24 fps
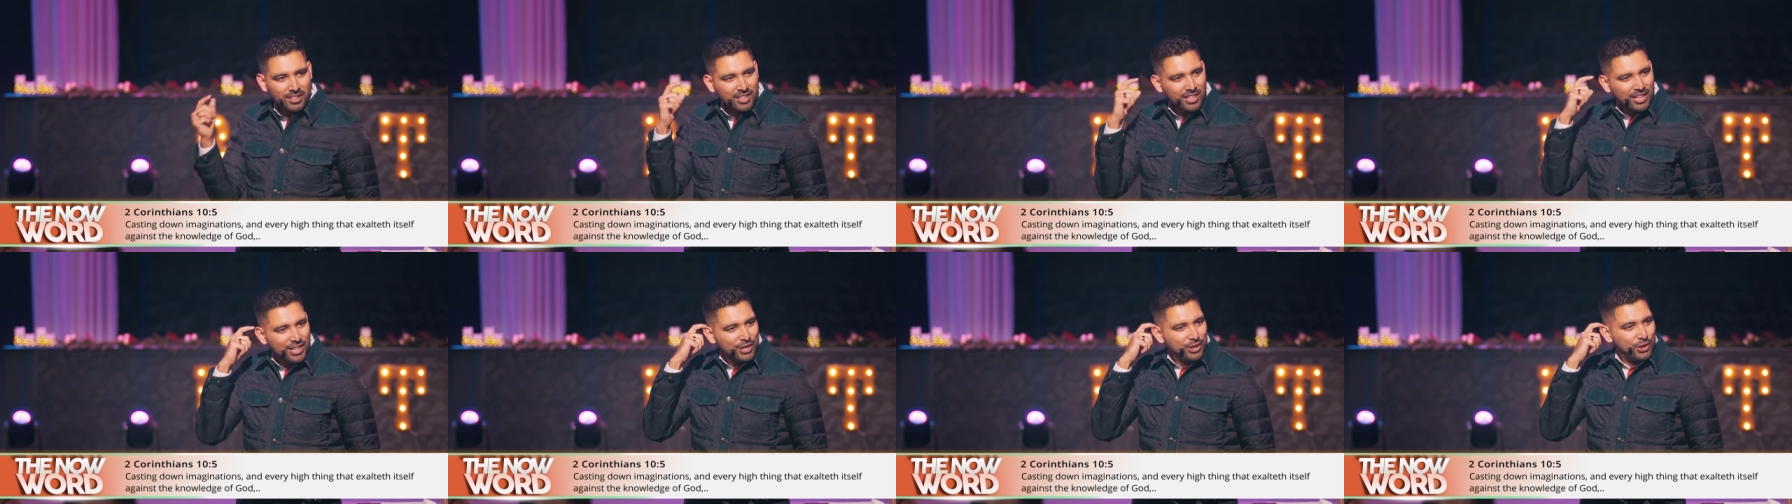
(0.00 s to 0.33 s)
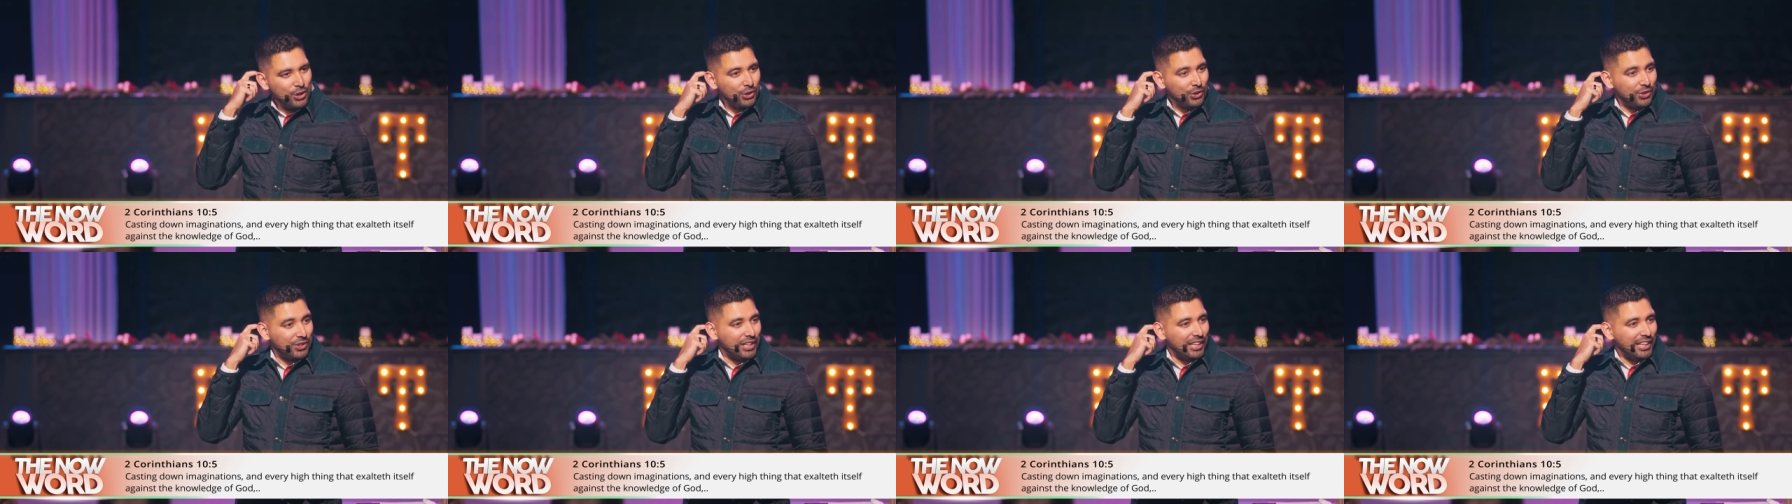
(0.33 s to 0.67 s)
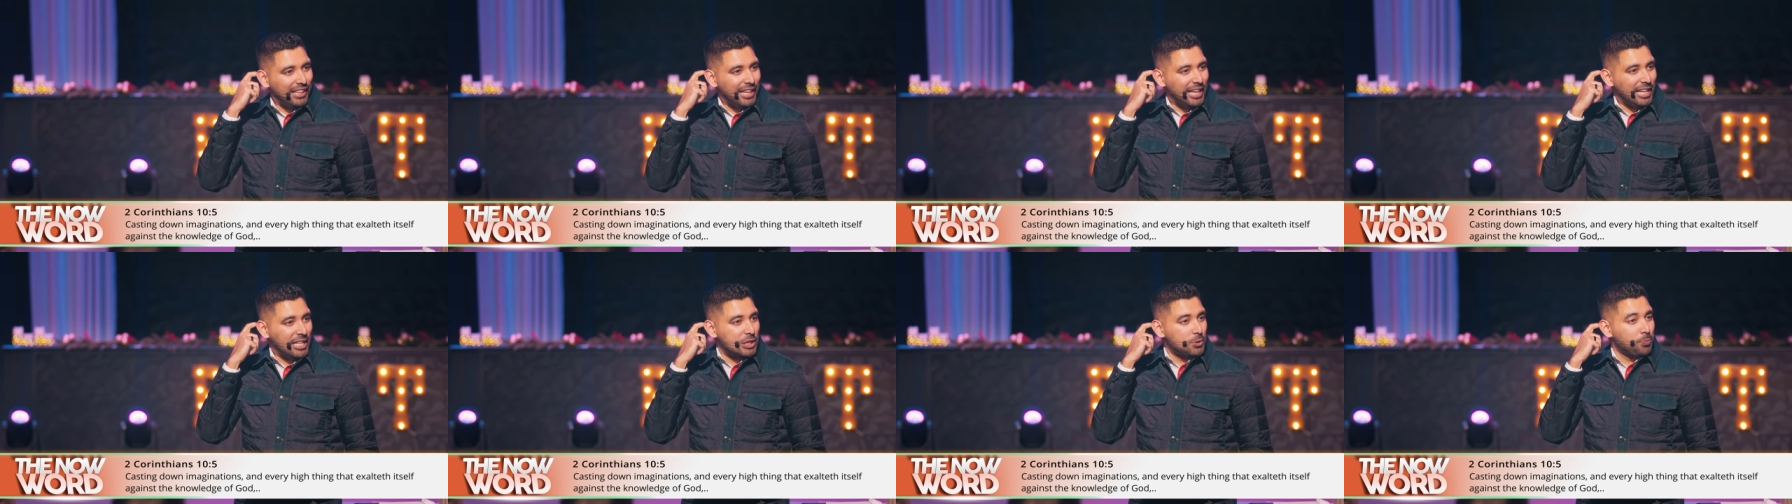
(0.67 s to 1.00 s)
You're
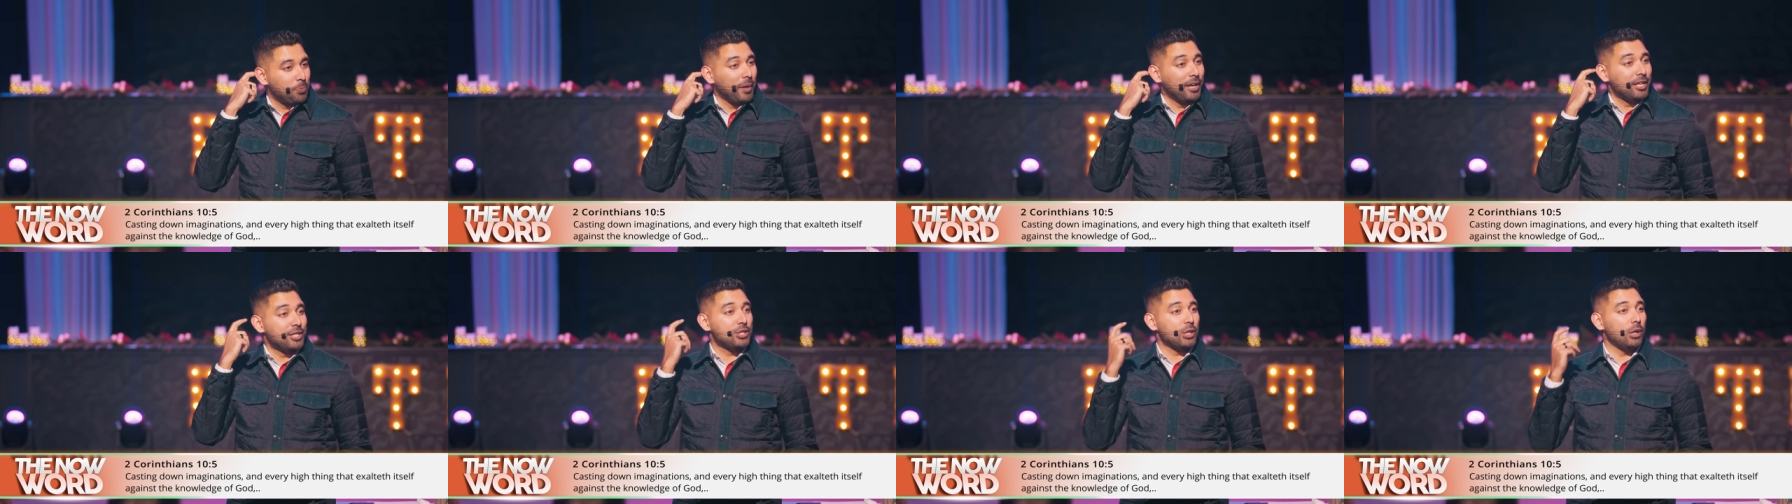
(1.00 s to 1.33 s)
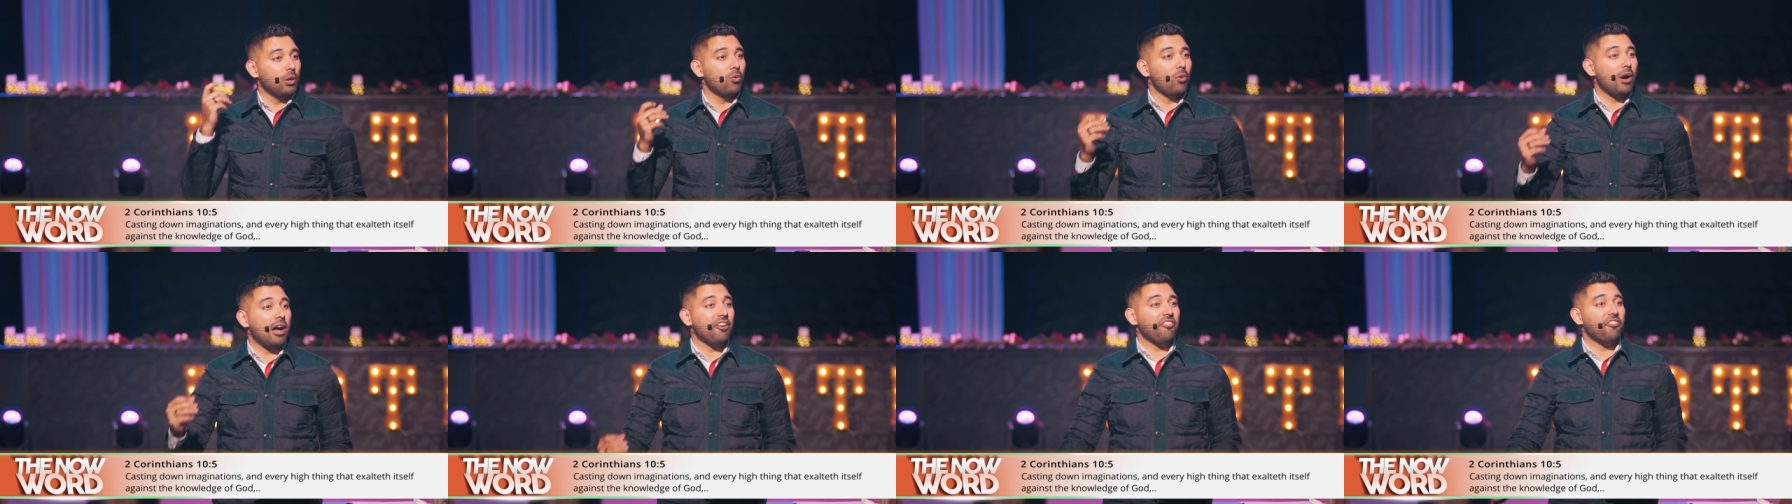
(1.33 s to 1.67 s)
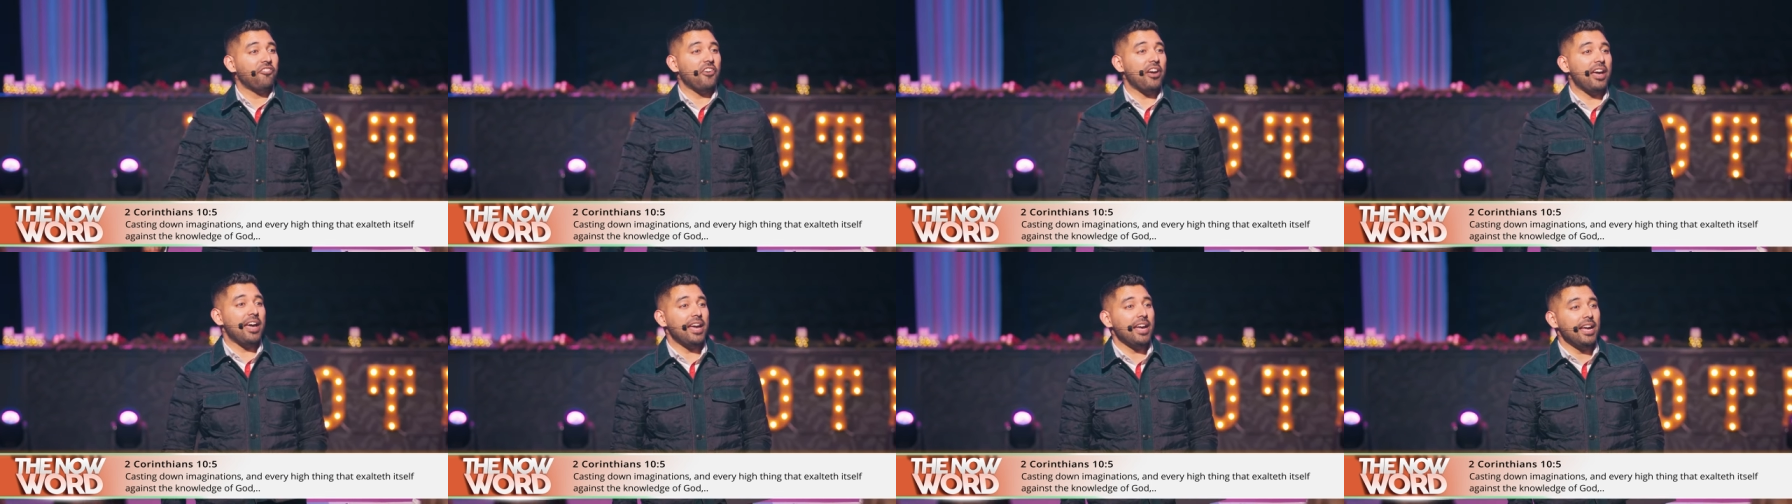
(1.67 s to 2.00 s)
thinking spiritual
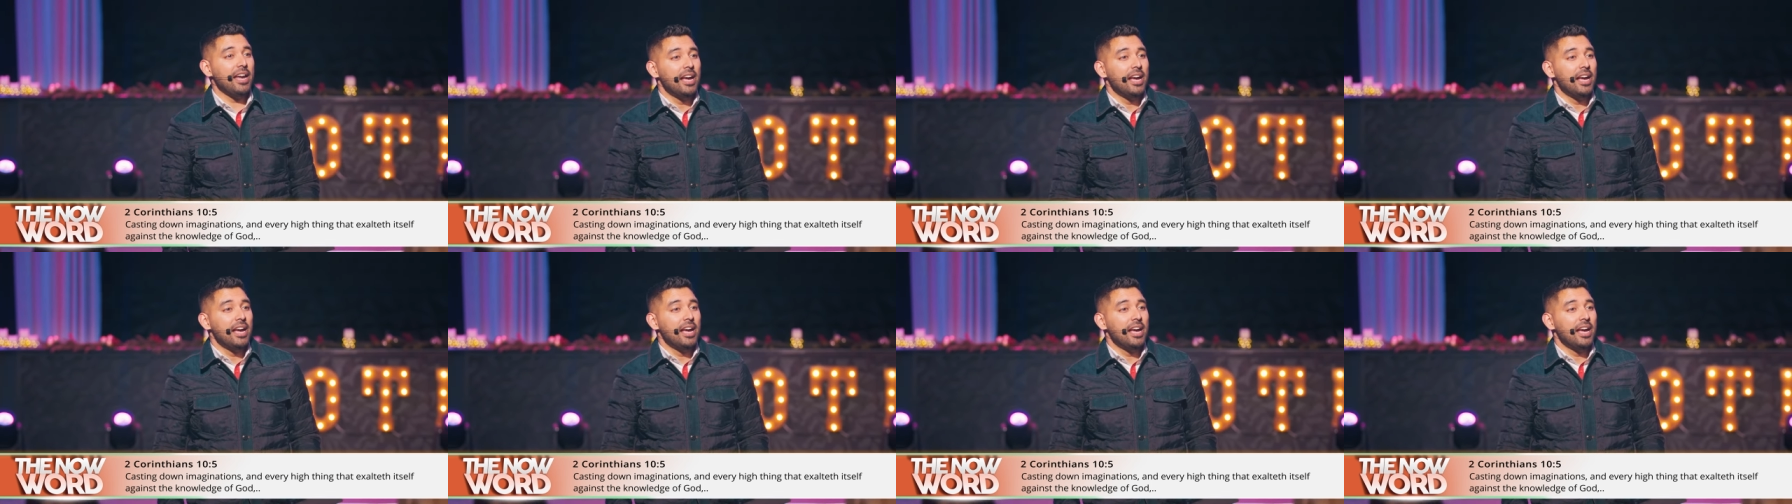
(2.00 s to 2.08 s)
warfare